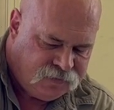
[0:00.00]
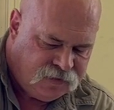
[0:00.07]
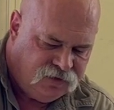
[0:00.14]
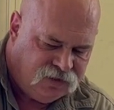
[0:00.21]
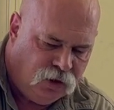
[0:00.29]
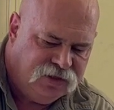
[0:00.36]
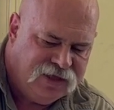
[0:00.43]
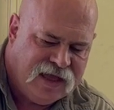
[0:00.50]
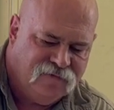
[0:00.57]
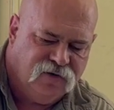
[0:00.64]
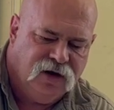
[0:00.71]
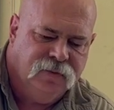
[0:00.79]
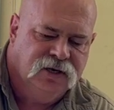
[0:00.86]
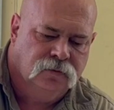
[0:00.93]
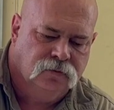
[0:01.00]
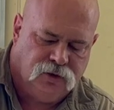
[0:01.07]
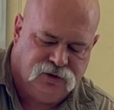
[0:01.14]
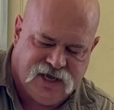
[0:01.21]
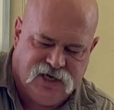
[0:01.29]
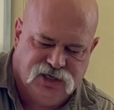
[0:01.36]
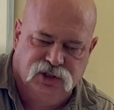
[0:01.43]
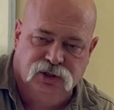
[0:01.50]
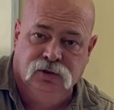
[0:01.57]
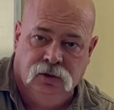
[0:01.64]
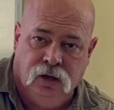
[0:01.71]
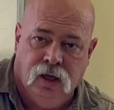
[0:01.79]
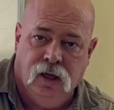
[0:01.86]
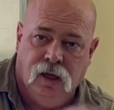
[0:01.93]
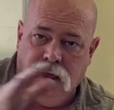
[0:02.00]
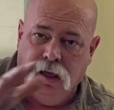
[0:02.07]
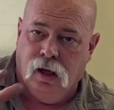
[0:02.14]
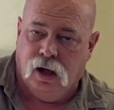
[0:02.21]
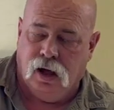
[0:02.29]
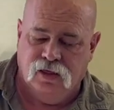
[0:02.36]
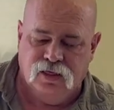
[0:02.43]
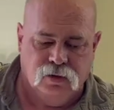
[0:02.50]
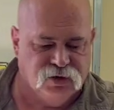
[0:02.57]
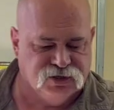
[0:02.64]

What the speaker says: They only have limited rotation on them,